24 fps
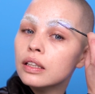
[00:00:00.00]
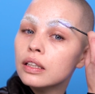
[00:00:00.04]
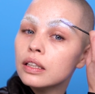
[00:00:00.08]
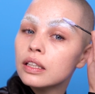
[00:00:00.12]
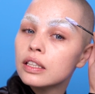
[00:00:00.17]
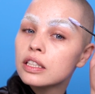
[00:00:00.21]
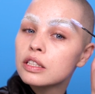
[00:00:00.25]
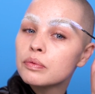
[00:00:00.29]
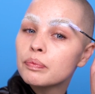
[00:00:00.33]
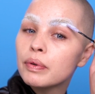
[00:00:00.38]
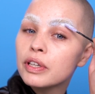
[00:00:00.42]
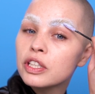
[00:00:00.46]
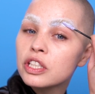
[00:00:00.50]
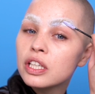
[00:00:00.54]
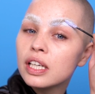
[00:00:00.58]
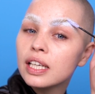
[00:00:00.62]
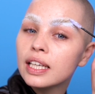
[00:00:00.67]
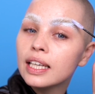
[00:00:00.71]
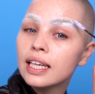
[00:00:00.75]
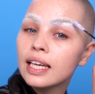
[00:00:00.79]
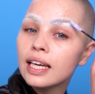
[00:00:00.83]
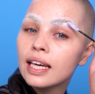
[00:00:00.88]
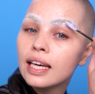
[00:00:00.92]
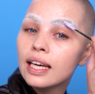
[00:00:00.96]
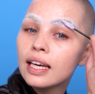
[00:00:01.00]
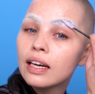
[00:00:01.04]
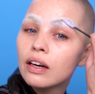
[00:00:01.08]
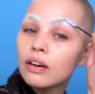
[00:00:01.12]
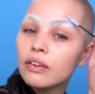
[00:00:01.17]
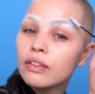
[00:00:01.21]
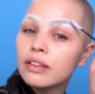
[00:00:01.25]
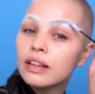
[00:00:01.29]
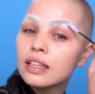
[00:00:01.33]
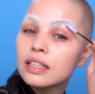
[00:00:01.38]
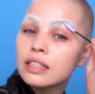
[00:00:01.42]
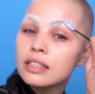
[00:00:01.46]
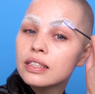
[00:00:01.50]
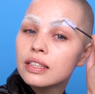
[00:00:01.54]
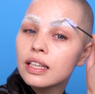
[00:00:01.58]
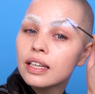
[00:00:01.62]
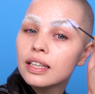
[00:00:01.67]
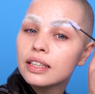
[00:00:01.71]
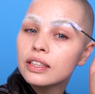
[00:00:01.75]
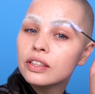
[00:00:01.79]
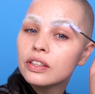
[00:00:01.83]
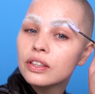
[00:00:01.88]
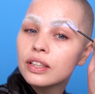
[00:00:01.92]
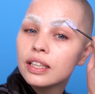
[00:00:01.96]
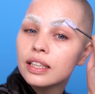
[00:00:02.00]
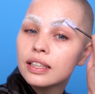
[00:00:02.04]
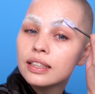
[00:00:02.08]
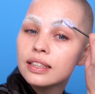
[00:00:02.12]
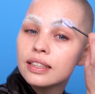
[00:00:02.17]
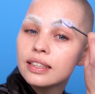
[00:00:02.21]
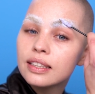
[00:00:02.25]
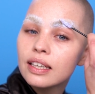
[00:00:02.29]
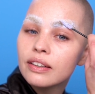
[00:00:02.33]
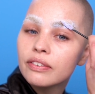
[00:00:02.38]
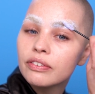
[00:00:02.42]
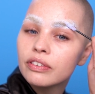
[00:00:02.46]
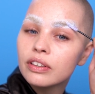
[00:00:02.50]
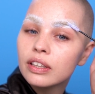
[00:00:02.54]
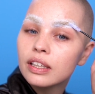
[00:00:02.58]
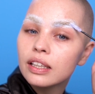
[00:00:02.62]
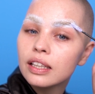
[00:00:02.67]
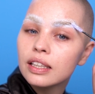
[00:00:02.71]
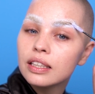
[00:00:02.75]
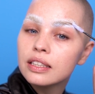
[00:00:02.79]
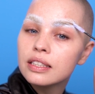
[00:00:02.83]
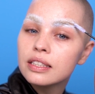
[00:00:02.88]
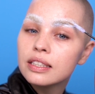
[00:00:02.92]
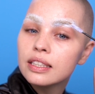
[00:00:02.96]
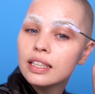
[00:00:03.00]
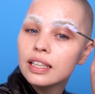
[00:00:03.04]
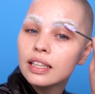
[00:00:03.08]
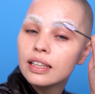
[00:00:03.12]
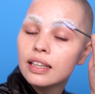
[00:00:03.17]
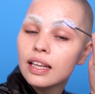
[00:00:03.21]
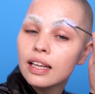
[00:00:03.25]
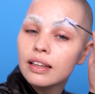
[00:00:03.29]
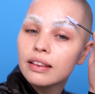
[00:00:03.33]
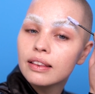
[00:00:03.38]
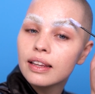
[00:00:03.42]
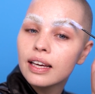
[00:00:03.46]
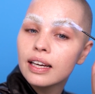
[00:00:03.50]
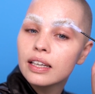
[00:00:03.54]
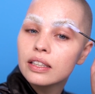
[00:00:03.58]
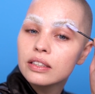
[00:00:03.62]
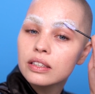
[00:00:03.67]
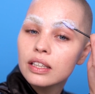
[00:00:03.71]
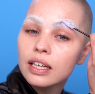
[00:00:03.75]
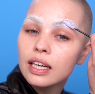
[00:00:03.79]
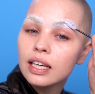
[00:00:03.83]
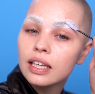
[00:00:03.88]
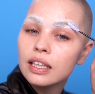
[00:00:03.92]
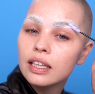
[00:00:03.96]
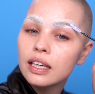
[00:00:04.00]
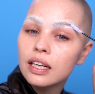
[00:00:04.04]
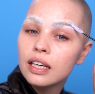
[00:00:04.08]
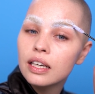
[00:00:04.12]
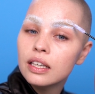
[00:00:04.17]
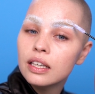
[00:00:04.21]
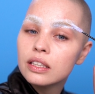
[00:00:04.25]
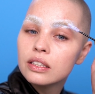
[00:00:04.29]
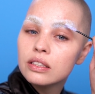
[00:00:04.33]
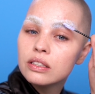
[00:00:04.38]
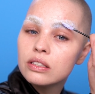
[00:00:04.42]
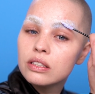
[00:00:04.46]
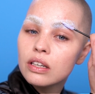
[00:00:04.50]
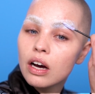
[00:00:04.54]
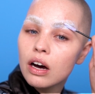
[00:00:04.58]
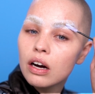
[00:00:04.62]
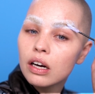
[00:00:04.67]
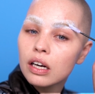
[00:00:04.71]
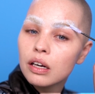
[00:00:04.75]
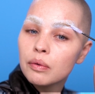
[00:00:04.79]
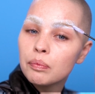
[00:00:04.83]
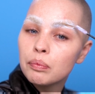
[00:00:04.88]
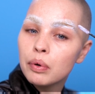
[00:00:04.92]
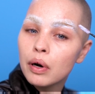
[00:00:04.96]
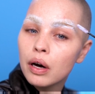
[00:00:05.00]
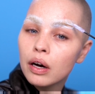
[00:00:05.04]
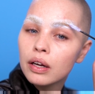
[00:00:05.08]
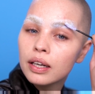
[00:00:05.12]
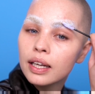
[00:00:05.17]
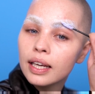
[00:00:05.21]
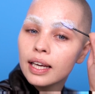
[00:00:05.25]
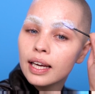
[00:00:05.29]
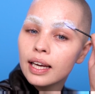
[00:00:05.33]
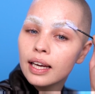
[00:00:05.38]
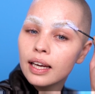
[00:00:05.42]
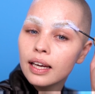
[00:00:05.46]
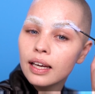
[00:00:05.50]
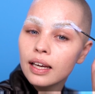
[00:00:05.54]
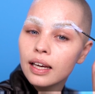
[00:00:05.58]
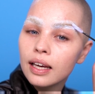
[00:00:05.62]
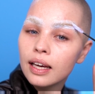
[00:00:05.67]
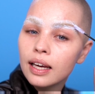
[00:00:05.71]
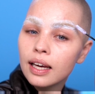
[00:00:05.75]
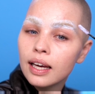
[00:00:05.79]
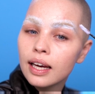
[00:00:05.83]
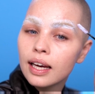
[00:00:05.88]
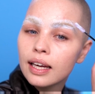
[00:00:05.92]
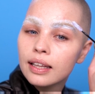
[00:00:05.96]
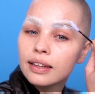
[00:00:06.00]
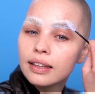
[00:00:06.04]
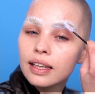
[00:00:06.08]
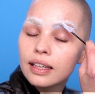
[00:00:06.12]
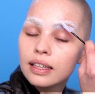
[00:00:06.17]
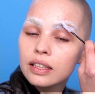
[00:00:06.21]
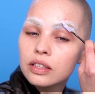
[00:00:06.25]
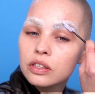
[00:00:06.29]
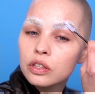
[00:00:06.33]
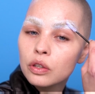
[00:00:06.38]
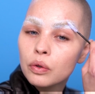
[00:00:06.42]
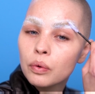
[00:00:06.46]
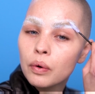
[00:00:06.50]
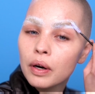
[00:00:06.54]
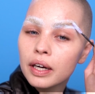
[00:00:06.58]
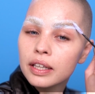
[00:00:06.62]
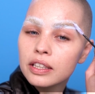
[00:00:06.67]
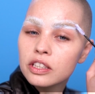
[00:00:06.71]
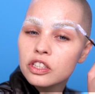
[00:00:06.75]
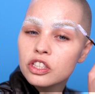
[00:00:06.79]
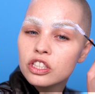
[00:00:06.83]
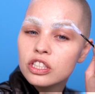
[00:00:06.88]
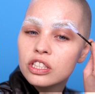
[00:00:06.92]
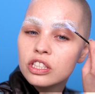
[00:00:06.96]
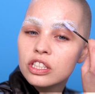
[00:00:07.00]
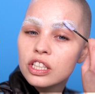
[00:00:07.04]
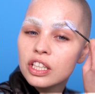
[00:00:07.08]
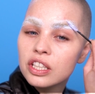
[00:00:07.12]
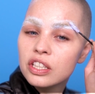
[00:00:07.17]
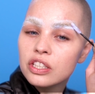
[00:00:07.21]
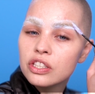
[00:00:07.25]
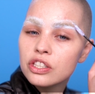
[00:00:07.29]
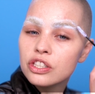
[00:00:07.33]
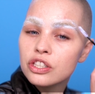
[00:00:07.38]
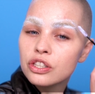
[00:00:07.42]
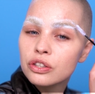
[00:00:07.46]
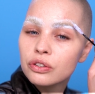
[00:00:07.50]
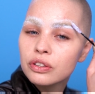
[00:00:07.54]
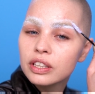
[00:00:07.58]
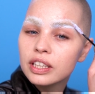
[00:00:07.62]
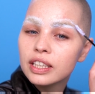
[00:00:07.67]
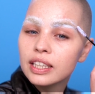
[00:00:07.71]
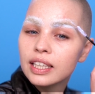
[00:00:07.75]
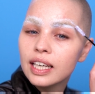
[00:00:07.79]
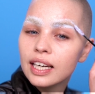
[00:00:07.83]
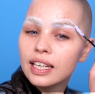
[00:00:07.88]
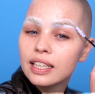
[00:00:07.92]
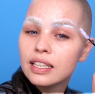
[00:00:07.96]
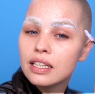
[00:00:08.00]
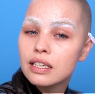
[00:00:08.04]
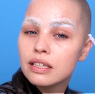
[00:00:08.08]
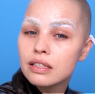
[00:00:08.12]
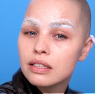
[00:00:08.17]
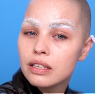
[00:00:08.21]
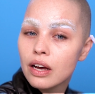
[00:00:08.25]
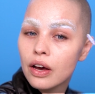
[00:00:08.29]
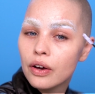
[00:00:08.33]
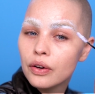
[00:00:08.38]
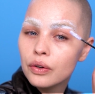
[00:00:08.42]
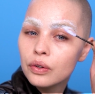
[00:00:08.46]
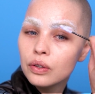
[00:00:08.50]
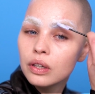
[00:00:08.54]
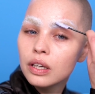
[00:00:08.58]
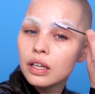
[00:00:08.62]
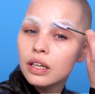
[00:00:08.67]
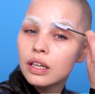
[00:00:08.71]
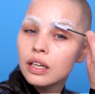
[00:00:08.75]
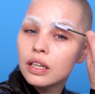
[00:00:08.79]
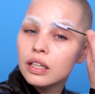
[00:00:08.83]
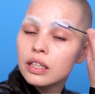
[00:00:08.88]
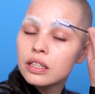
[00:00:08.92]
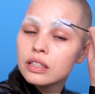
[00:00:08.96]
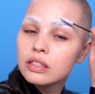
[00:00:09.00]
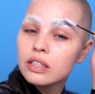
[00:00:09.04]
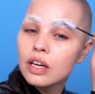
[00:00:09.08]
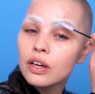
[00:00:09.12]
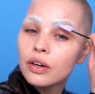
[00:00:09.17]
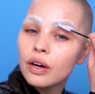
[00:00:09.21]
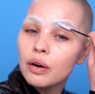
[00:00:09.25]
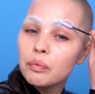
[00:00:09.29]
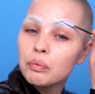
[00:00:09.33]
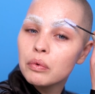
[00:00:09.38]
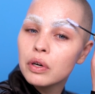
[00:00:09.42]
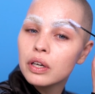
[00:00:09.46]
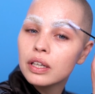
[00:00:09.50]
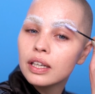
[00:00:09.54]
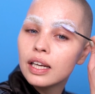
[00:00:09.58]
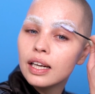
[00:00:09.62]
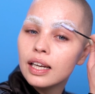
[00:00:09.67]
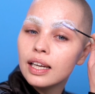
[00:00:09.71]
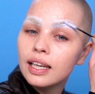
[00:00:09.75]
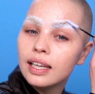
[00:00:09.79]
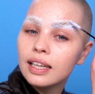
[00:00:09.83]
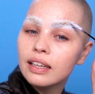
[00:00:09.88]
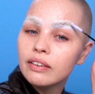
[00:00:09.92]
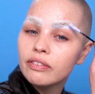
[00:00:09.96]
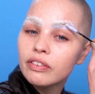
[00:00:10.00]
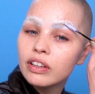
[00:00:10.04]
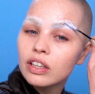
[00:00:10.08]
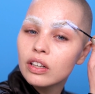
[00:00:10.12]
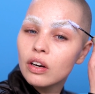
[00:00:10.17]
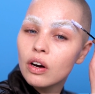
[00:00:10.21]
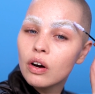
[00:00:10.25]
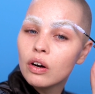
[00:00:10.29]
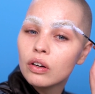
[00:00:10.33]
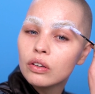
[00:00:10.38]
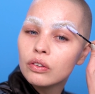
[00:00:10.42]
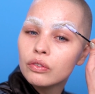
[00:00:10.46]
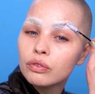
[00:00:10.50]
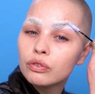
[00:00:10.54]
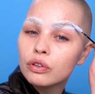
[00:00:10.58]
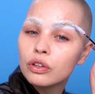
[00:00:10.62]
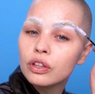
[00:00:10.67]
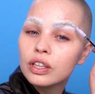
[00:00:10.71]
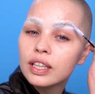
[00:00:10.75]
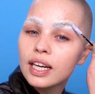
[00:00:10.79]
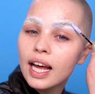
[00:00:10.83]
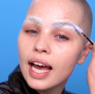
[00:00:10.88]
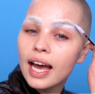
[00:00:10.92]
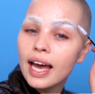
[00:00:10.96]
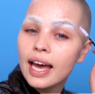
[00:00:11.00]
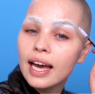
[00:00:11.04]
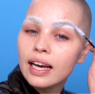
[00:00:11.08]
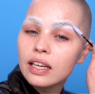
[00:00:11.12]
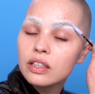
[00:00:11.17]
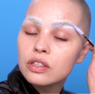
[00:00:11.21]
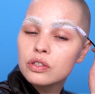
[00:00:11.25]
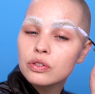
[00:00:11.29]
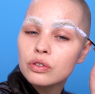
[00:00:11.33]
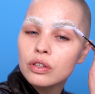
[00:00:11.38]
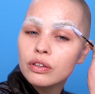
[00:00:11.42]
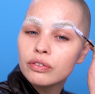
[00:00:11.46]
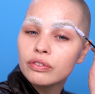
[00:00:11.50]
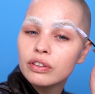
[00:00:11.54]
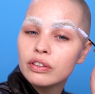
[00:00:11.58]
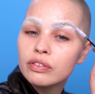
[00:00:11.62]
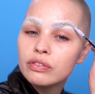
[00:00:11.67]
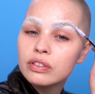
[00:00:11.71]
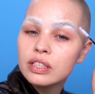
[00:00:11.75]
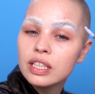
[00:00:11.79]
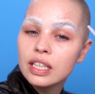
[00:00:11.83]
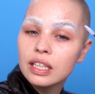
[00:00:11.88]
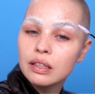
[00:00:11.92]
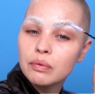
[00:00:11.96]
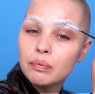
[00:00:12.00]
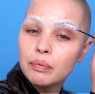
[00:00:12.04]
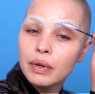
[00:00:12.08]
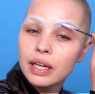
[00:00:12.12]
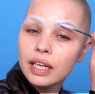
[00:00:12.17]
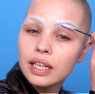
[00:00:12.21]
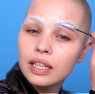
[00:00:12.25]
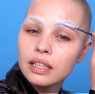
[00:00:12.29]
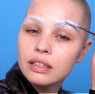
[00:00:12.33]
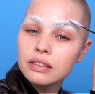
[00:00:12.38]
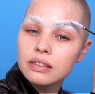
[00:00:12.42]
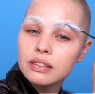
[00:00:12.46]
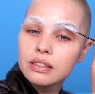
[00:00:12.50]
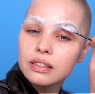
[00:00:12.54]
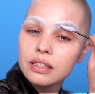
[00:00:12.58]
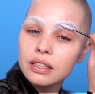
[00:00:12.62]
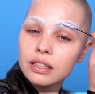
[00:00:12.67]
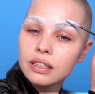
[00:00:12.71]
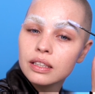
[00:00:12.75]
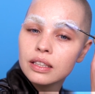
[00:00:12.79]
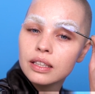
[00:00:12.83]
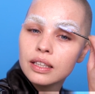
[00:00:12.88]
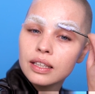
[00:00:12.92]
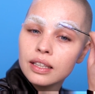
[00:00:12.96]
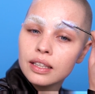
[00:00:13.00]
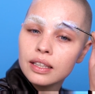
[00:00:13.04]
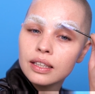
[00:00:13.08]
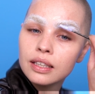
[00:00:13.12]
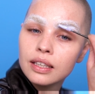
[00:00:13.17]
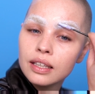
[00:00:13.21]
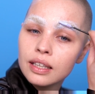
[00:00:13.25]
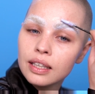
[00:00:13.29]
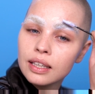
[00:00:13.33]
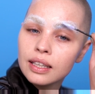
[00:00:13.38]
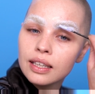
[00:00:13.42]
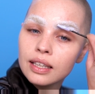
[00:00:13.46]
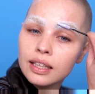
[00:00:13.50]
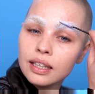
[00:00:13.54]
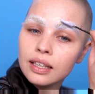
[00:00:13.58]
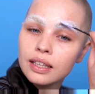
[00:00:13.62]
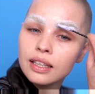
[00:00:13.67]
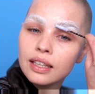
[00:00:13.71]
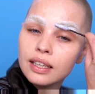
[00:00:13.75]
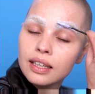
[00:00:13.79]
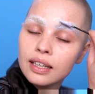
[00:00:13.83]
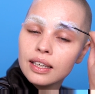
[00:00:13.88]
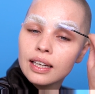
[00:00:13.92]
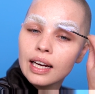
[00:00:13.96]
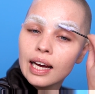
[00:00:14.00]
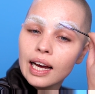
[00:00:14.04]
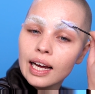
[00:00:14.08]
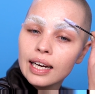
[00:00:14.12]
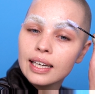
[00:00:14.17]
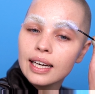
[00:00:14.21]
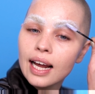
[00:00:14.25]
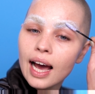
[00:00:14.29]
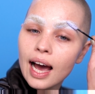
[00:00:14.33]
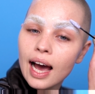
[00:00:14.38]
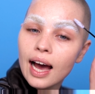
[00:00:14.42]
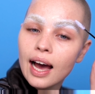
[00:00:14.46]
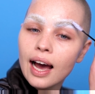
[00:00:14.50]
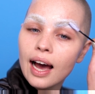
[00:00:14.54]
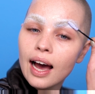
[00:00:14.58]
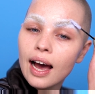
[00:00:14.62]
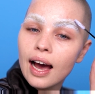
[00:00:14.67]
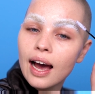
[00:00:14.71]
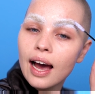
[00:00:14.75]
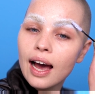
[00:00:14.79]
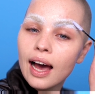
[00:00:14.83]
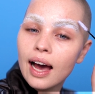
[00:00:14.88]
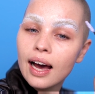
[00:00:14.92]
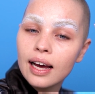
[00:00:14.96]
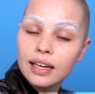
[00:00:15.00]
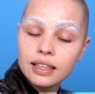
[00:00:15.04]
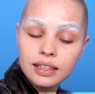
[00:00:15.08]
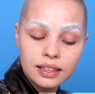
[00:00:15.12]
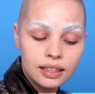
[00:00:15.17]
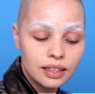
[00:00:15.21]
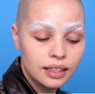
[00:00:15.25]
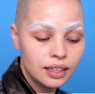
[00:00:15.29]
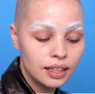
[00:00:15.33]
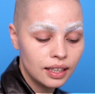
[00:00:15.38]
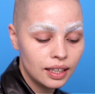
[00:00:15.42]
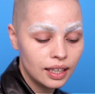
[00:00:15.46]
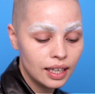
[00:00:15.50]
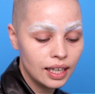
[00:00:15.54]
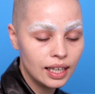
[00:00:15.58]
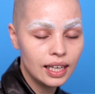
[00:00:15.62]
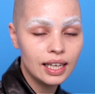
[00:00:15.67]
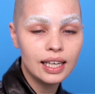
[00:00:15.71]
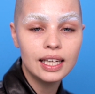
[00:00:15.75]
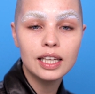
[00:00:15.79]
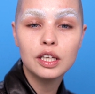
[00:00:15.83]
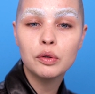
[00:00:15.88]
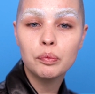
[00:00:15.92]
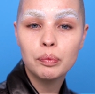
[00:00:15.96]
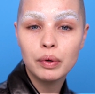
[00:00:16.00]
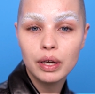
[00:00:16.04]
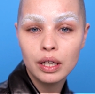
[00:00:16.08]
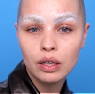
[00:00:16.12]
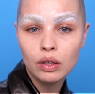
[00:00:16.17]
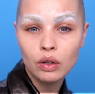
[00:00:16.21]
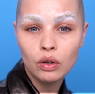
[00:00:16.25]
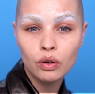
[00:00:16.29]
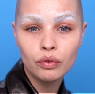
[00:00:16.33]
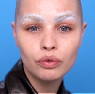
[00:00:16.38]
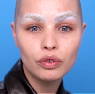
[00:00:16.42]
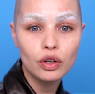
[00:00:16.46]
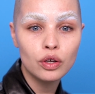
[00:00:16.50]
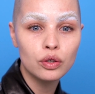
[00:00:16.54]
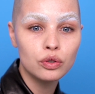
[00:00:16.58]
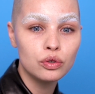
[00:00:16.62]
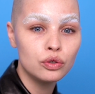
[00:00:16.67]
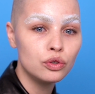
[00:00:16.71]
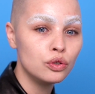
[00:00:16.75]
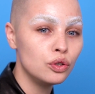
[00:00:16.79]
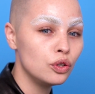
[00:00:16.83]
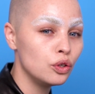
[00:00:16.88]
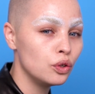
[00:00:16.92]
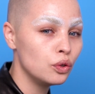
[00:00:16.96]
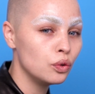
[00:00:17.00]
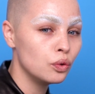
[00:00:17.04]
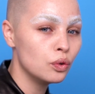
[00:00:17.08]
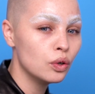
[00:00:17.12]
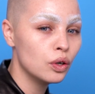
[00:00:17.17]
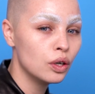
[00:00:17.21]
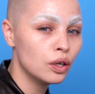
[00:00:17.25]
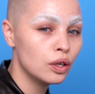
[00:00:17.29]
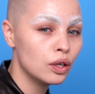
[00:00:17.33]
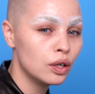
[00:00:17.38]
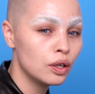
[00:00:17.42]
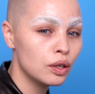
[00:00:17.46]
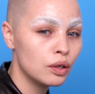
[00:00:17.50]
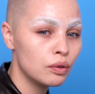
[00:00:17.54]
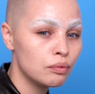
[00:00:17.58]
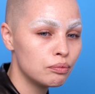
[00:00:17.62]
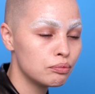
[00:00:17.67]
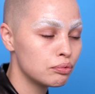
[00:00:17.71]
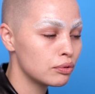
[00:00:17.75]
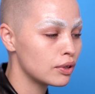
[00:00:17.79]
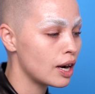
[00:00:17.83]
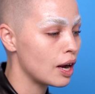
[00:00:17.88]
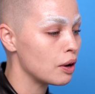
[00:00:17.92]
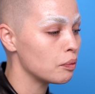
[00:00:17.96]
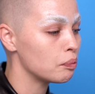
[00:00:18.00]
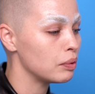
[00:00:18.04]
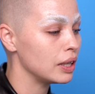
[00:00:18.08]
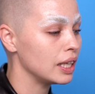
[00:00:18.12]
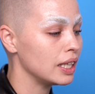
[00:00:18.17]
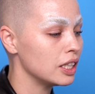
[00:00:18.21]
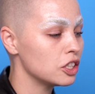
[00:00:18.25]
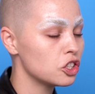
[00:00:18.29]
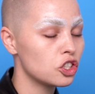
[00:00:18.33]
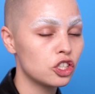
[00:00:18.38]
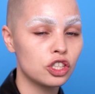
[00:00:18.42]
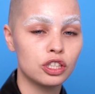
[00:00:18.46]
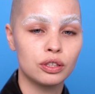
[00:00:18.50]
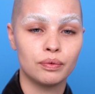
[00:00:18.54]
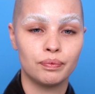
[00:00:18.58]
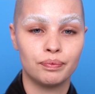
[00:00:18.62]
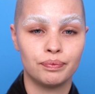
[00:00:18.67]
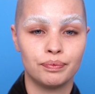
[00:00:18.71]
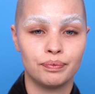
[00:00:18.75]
Especially here on this side, you can definitely see that there's a darker part here and that it's quite gingery in tone. So I'm gonna leave it on for an extra 15 minutes and add a little bit of new brow bleach.